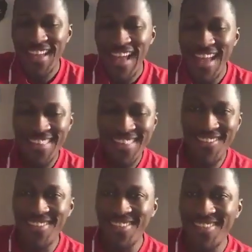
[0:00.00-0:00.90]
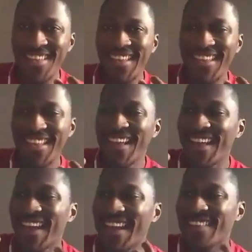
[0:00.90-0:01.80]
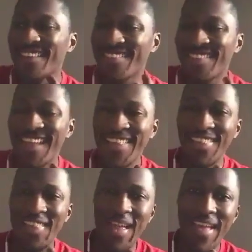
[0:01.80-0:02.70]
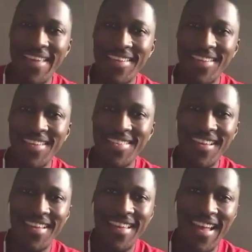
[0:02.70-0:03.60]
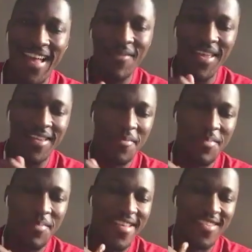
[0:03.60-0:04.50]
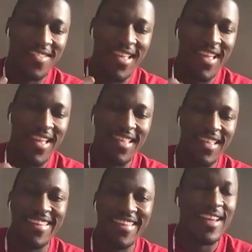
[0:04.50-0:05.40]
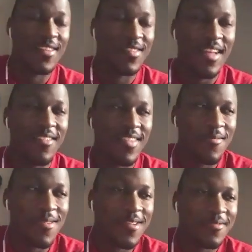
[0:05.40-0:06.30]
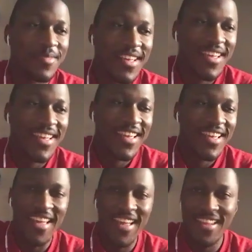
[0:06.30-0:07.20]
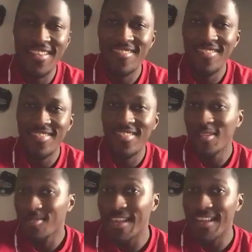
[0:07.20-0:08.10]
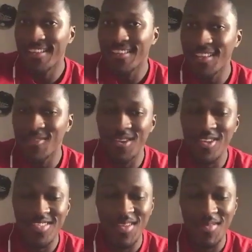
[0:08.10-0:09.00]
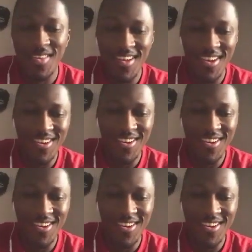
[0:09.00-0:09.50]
I know when you said kind of just staying like to get I mean in the bed, just like laying down and stuff. I was like, well, you kind of still technically fell asleep too.